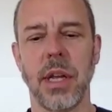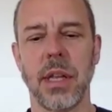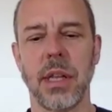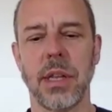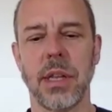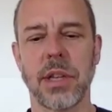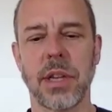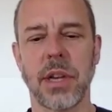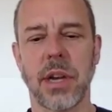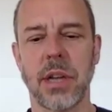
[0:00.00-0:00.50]

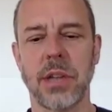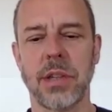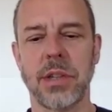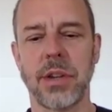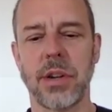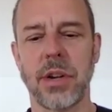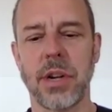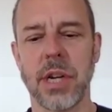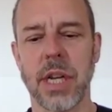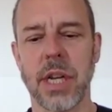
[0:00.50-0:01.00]
This caused
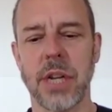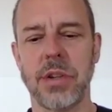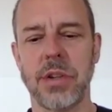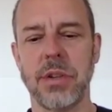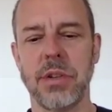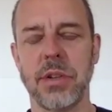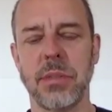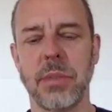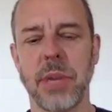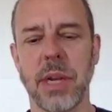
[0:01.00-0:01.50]
certain
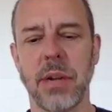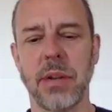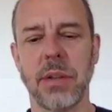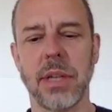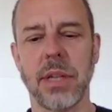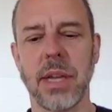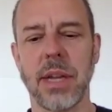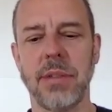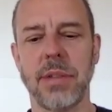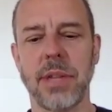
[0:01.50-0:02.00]
issues in my own
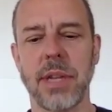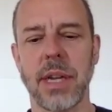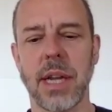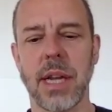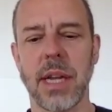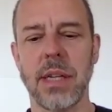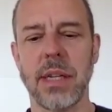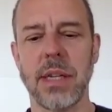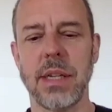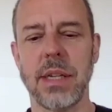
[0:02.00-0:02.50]
life that I
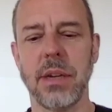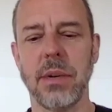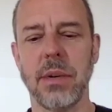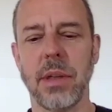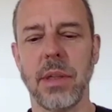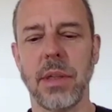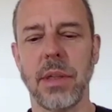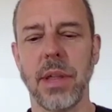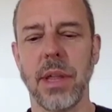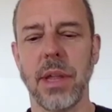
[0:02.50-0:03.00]
had to deal
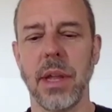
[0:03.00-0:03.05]
with.